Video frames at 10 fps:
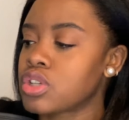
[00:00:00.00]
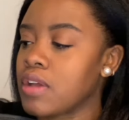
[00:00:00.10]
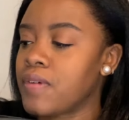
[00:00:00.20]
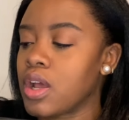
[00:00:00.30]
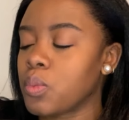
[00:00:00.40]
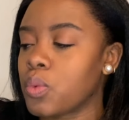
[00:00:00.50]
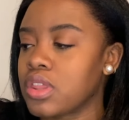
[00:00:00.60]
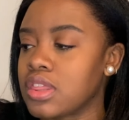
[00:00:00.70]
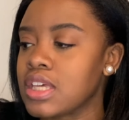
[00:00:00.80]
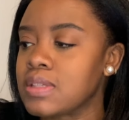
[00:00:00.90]
I found
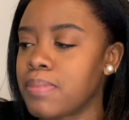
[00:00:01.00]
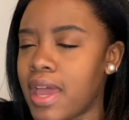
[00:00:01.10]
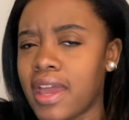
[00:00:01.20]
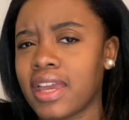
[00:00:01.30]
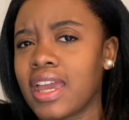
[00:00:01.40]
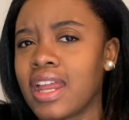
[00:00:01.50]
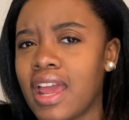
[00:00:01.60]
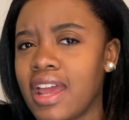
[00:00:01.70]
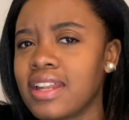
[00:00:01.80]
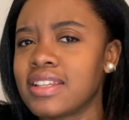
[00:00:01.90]
with this bag, it
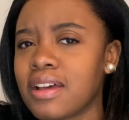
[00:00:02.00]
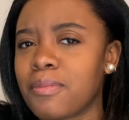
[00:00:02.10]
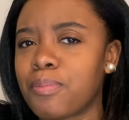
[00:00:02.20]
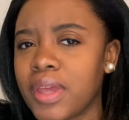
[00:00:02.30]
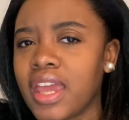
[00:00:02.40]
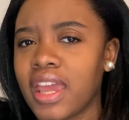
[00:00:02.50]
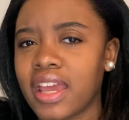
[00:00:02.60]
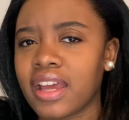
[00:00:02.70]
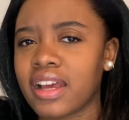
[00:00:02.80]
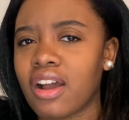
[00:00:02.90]
ends up
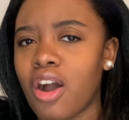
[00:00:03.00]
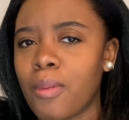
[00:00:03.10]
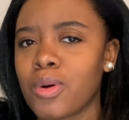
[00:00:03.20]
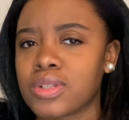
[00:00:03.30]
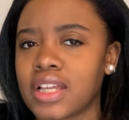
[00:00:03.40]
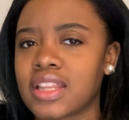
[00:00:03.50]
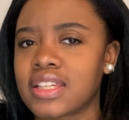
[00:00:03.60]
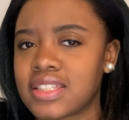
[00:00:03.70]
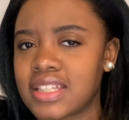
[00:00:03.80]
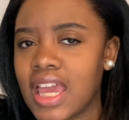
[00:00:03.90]
being almost like the
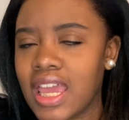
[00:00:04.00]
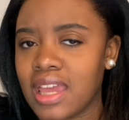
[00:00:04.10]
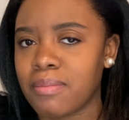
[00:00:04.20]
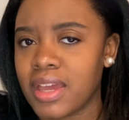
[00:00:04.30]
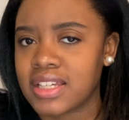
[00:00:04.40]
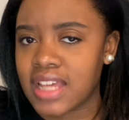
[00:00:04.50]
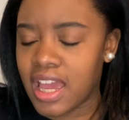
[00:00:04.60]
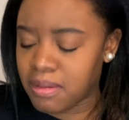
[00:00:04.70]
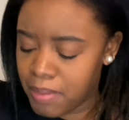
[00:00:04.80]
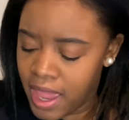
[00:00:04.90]
same
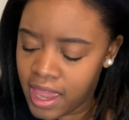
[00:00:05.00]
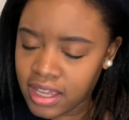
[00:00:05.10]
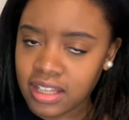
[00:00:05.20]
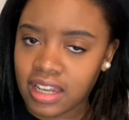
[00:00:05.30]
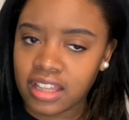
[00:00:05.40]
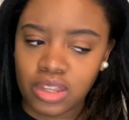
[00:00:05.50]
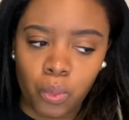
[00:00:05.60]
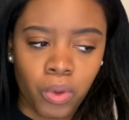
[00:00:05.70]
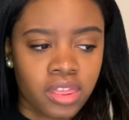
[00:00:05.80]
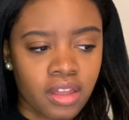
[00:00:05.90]
exact bag. Like the
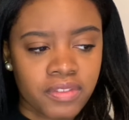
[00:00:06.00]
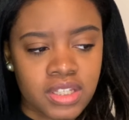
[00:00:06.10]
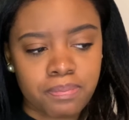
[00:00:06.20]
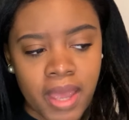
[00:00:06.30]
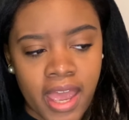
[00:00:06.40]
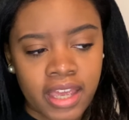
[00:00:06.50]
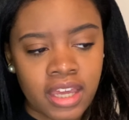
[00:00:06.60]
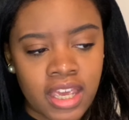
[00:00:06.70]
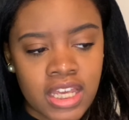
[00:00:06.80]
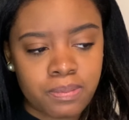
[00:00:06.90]
width of this bag
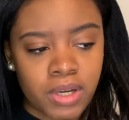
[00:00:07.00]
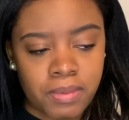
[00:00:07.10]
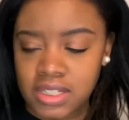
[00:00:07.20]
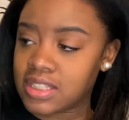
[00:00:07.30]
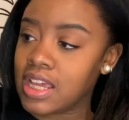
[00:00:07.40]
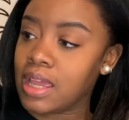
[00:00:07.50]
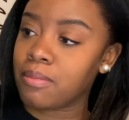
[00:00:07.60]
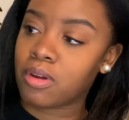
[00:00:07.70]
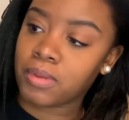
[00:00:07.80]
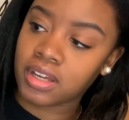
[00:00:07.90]
is pretty much the same.
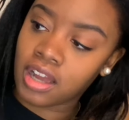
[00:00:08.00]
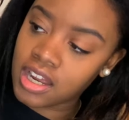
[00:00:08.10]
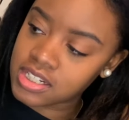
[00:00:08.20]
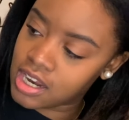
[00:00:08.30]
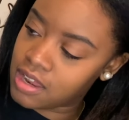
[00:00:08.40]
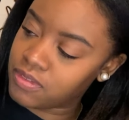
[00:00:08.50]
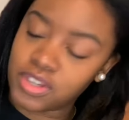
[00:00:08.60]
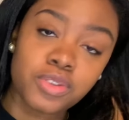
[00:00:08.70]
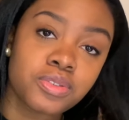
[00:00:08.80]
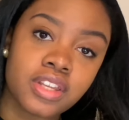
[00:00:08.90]
Oh my gosh, I have
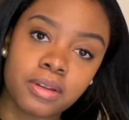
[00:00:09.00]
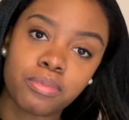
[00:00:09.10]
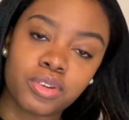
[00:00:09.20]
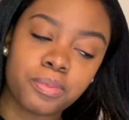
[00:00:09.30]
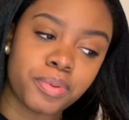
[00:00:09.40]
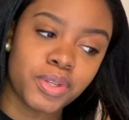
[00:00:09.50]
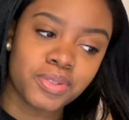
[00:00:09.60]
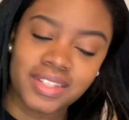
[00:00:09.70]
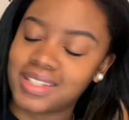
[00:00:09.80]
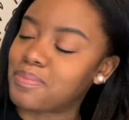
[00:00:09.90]
used and
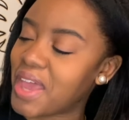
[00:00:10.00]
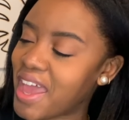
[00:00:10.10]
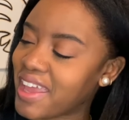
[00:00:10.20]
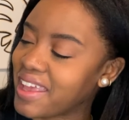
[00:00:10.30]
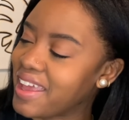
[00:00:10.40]
abused this bag.